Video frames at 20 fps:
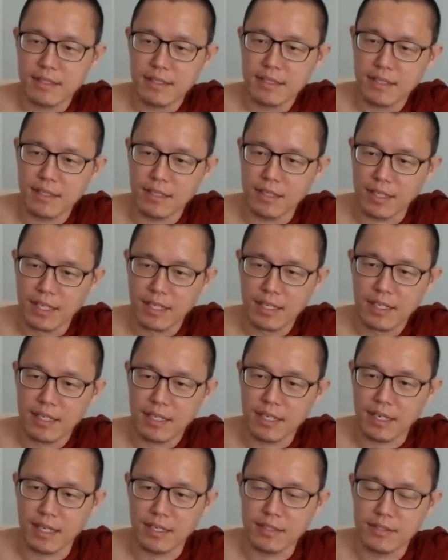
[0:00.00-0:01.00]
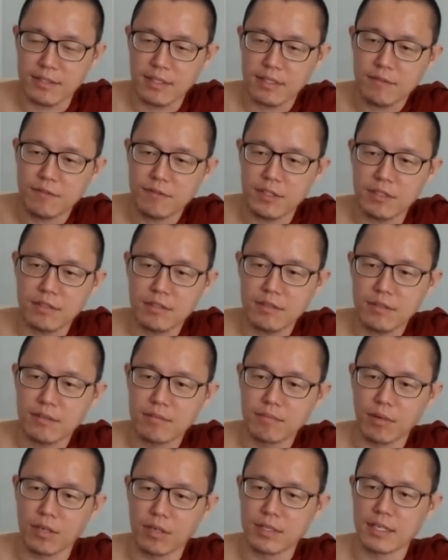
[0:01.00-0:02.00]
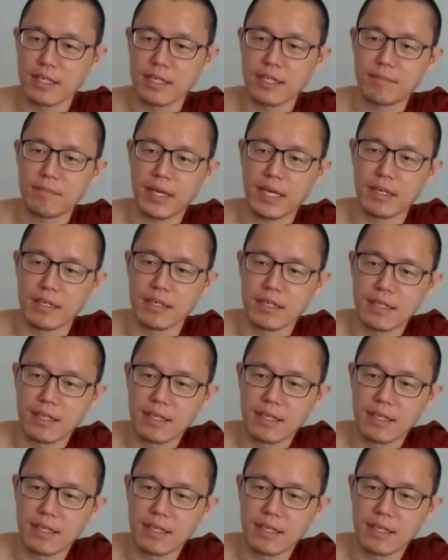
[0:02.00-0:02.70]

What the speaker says: Okay, they can still feel bodily pain.